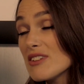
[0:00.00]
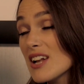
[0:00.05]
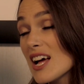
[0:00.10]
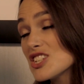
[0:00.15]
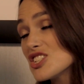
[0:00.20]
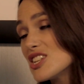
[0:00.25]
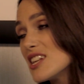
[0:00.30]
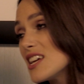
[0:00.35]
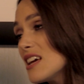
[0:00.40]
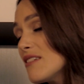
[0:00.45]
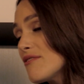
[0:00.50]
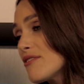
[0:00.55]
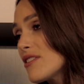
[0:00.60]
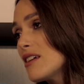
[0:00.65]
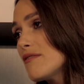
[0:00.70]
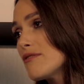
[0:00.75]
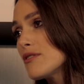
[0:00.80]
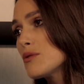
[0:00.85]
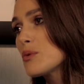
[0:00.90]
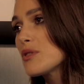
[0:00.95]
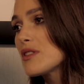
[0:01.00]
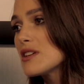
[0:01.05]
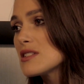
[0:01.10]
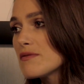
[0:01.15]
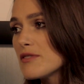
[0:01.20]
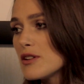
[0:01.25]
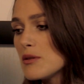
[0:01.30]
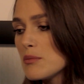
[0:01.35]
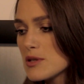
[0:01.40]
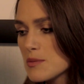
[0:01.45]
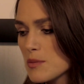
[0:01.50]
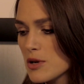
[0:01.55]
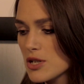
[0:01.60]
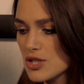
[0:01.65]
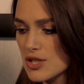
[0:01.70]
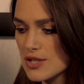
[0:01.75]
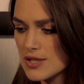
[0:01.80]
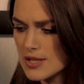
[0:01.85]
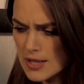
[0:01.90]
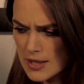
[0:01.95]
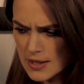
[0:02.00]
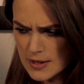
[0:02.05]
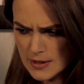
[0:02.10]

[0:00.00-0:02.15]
And actually, even even with this film, as much as